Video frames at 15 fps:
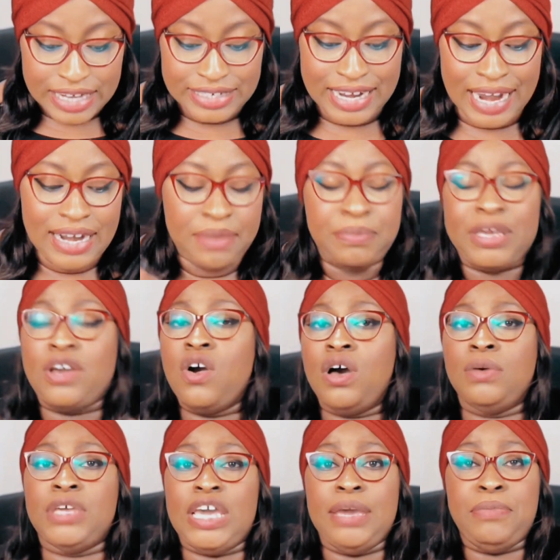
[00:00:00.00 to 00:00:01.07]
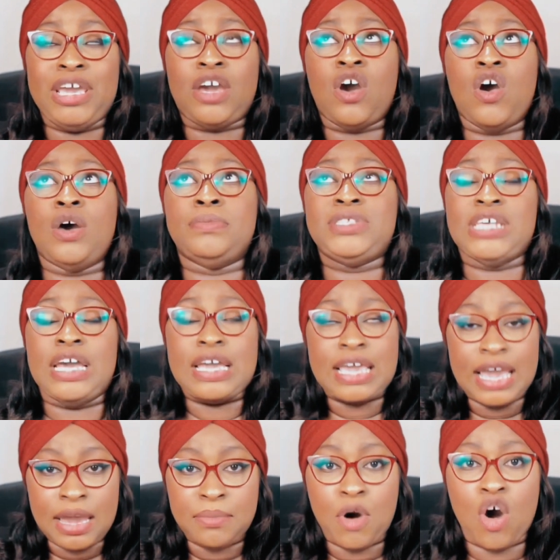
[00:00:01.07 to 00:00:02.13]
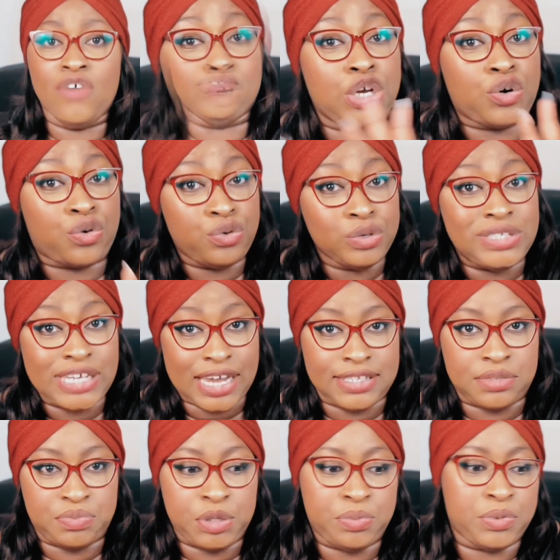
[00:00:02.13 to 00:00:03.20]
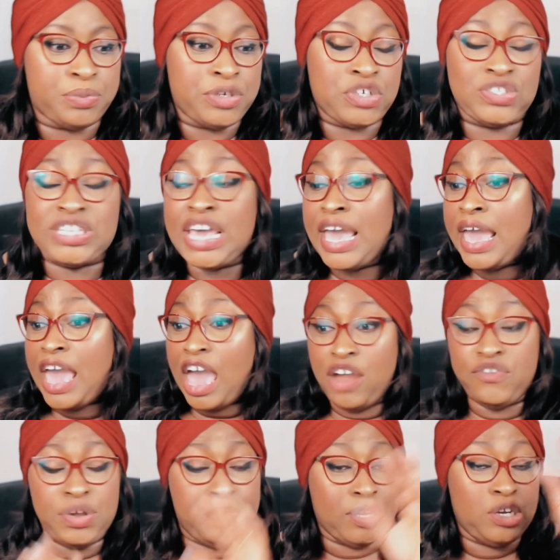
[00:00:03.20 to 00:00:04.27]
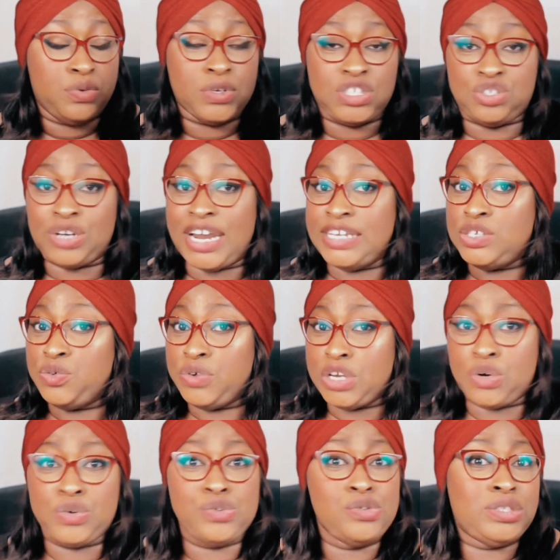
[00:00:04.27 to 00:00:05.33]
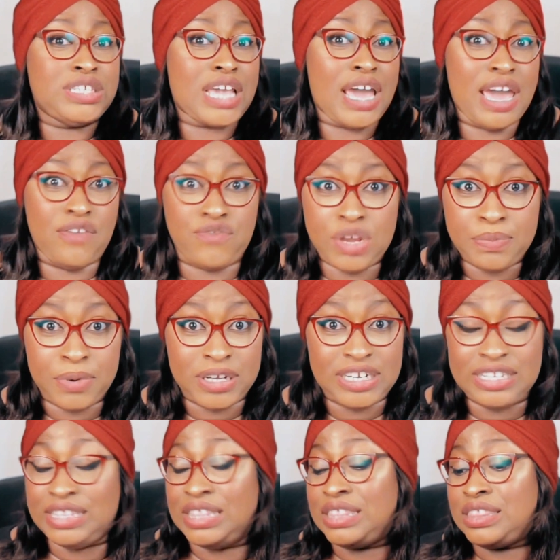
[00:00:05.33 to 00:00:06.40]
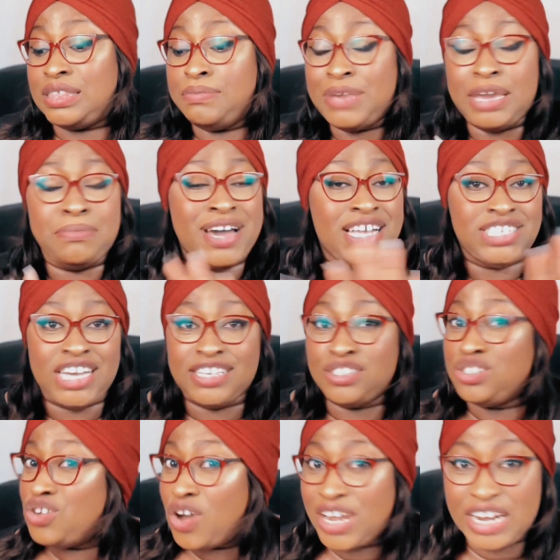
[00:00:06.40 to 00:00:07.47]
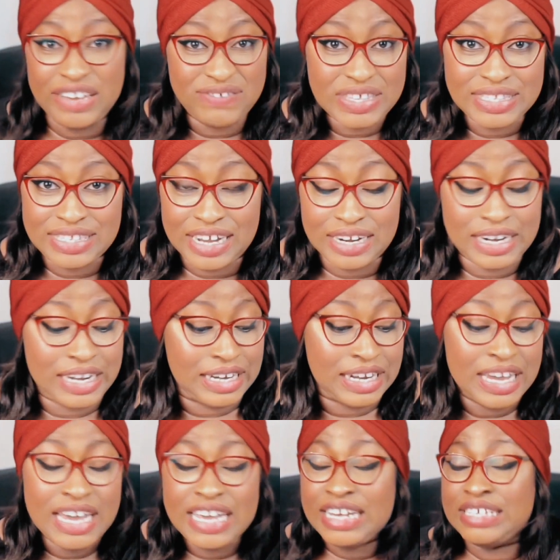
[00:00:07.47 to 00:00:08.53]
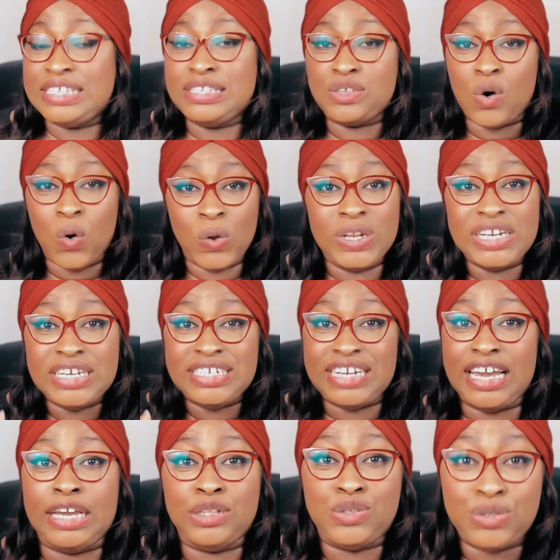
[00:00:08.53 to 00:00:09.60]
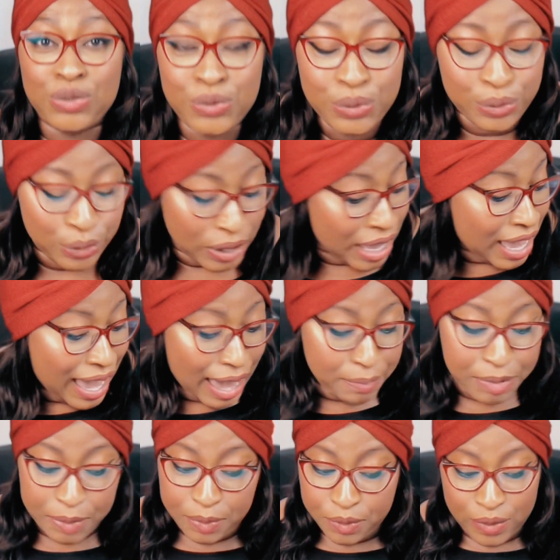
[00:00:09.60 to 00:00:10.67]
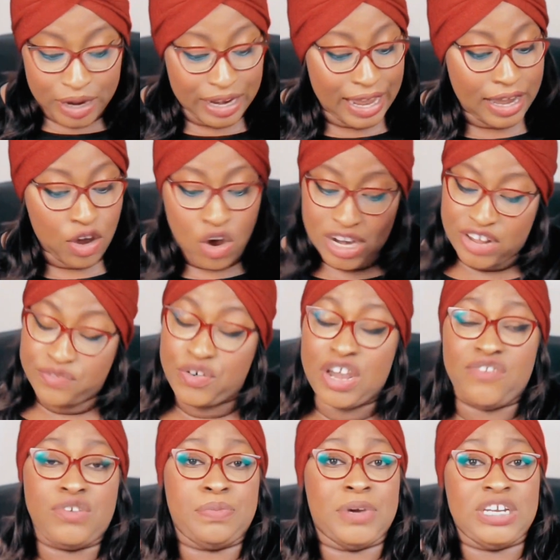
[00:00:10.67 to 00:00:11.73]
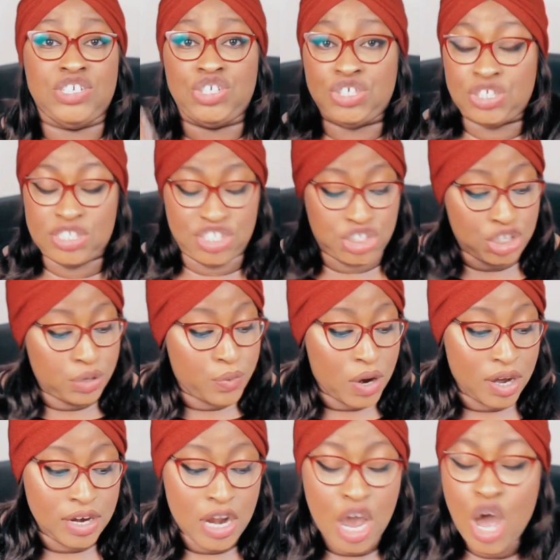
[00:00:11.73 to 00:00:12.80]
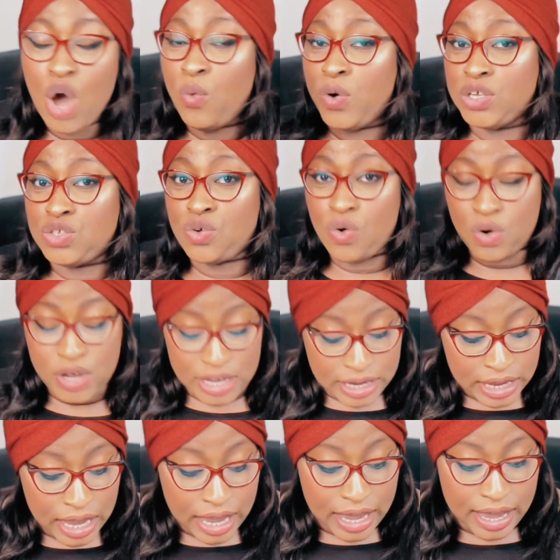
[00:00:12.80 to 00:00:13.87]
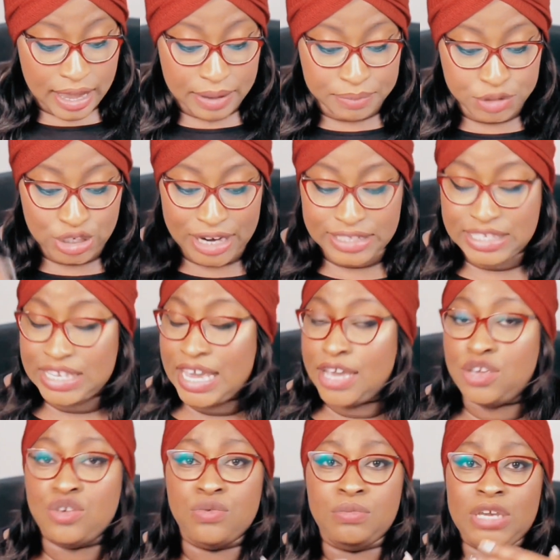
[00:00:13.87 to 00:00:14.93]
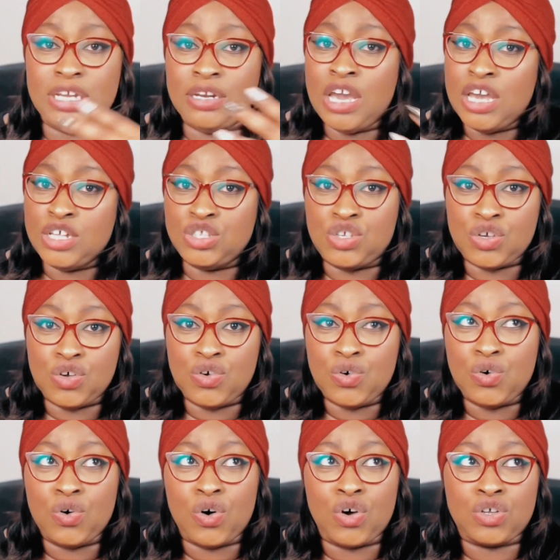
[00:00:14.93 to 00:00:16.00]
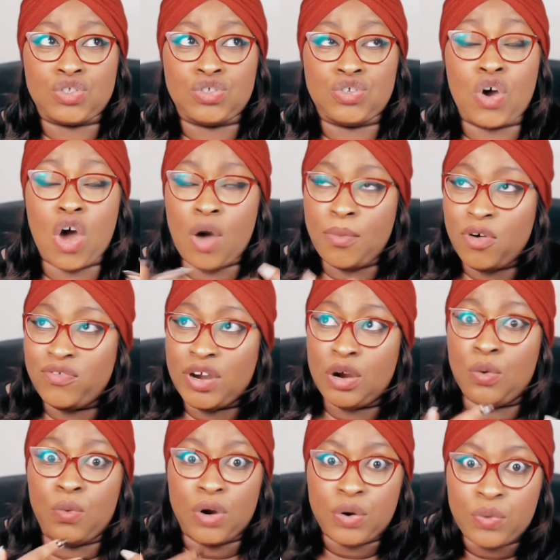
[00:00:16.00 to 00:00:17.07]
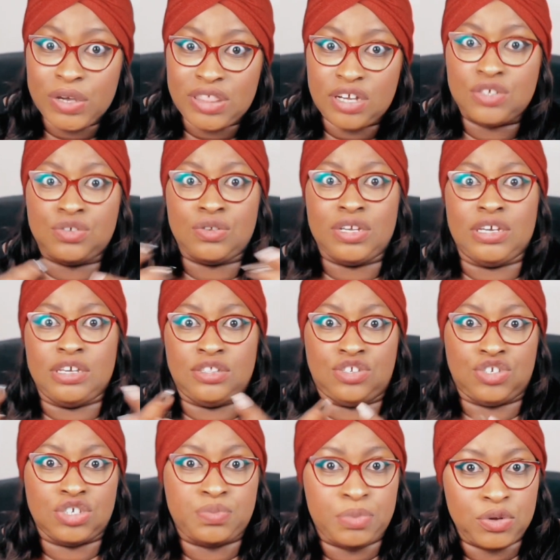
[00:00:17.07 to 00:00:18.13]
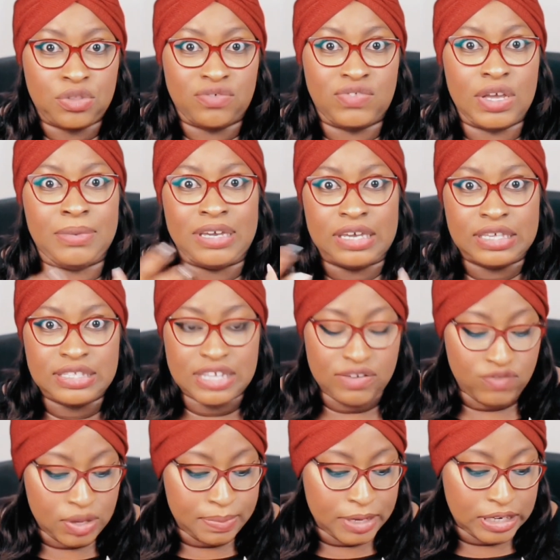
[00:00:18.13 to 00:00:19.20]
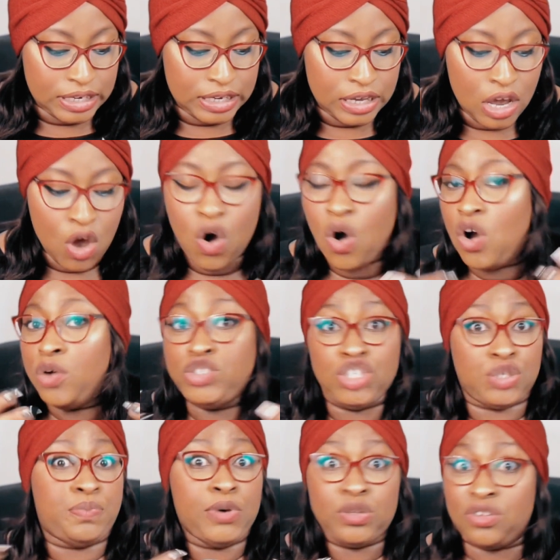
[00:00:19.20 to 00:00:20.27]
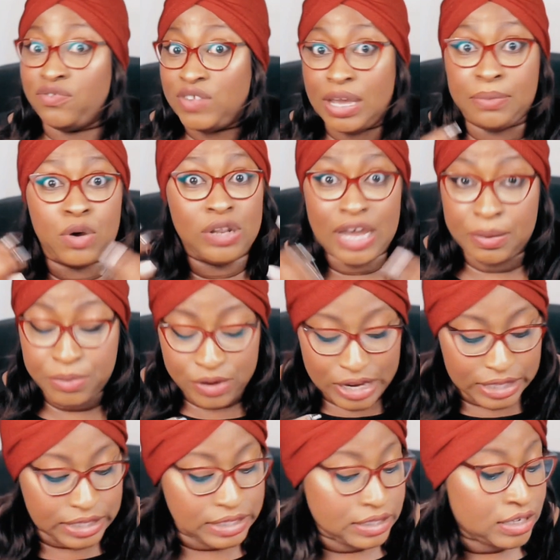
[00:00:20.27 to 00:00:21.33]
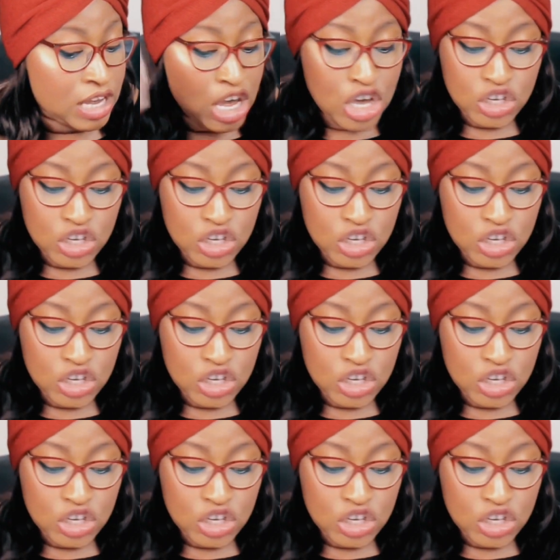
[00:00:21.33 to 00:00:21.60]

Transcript: Then it becomes a game of recruiters, people, because everybody was trying to recruit everybody. The main match has not even started. This is only day 2. And people were like gunning for everybody. Siwon was going, trying to get Hyun-min to come over and work with her so that it's just both of them against everybody, or just both of them collaborating.